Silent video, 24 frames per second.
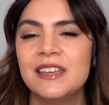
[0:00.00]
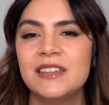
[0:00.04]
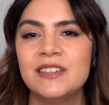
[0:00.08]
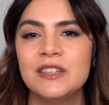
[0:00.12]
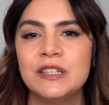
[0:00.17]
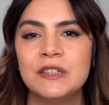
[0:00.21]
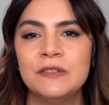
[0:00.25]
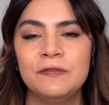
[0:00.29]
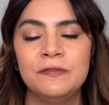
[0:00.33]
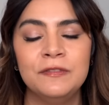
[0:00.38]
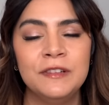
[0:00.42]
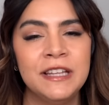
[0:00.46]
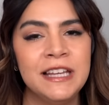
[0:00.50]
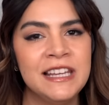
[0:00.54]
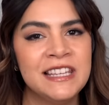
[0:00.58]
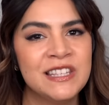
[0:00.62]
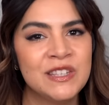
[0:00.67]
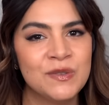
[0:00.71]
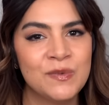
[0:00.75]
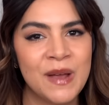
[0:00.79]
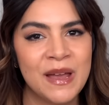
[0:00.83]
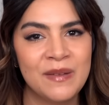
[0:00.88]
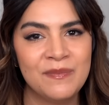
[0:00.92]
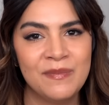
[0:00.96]

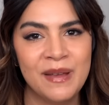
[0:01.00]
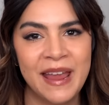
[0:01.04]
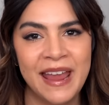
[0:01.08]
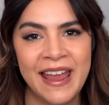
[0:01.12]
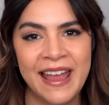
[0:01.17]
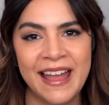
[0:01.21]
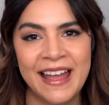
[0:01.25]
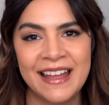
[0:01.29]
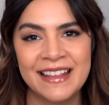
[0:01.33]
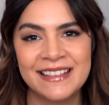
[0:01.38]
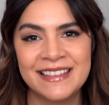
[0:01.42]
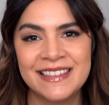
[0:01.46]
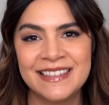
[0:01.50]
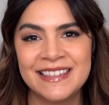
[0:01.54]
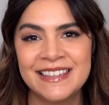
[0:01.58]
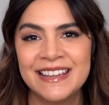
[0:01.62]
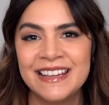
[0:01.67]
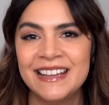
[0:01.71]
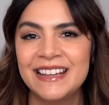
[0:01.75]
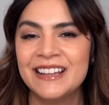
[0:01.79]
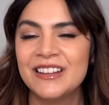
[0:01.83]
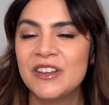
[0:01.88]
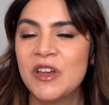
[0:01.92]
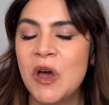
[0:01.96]
Fleece sweatpants,
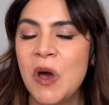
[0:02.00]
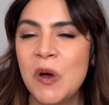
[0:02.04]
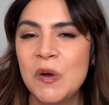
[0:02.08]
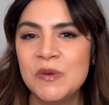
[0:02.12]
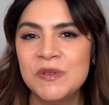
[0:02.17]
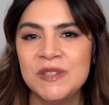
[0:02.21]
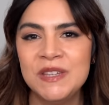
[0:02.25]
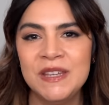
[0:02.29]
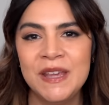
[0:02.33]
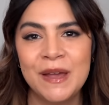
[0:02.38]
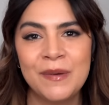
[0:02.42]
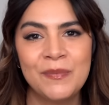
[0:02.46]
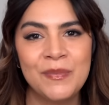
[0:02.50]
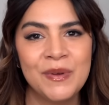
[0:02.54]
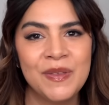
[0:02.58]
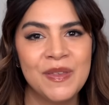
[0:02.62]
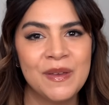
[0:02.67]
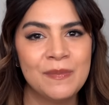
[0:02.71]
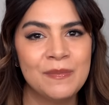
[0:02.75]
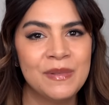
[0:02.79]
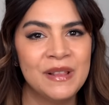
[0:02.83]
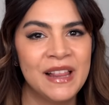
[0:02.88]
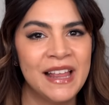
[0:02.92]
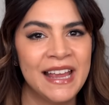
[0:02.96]
cozy up
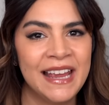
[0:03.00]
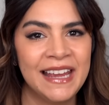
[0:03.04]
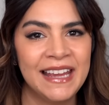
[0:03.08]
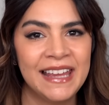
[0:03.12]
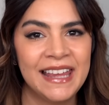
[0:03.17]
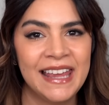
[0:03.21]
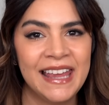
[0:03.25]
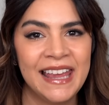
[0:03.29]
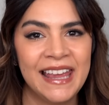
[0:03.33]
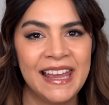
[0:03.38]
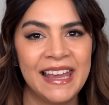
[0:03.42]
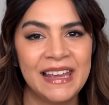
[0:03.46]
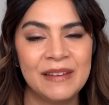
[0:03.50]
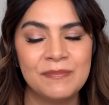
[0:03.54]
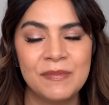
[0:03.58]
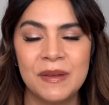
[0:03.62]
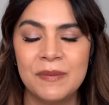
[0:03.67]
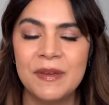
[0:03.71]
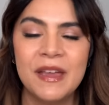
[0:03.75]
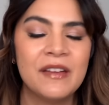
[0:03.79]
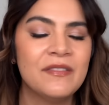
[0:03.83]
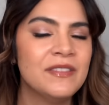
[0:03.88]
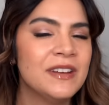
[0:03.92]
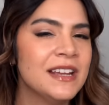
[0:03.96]
with a blanket,
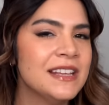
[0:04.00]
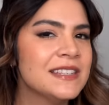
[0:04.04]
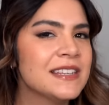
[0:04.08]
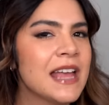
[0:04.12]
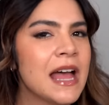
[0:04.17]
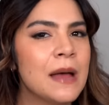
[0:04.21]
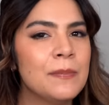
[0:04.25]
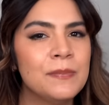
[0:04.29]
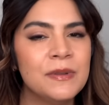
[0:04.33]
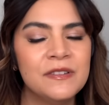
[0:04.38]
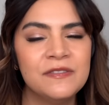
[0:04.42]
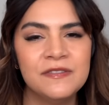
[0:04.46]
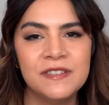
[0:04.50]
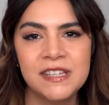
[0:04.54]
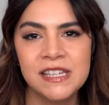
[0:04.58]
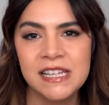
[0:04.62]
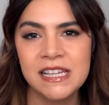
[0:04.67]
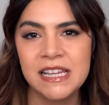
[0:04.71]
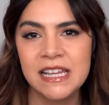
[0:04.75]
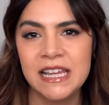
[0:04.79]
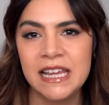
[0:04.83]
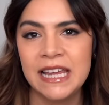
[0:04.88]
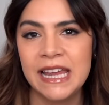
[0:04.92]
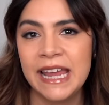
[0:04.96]
maybe have a nice cup of
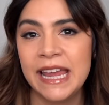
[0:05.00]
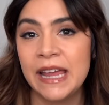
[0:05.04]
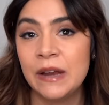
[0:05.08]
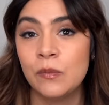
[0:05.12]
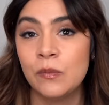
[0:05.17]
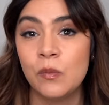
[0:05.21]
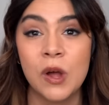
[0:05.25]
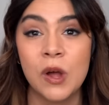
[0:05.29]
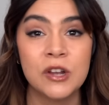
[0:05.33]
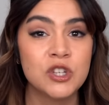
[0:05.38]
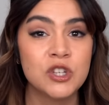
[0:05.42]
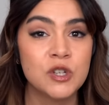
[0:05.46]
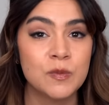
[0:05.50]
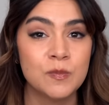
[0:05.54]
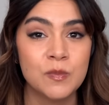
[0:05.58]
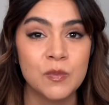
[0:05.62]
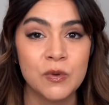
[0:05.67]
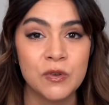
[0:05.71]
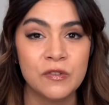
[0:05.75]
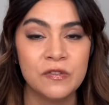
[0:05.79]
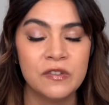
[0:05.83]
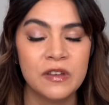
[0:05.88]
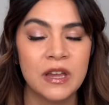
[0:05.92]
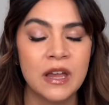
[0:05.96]
tea and watch a
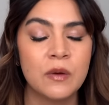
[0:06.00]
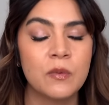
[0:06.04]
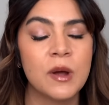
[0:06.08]
movie. I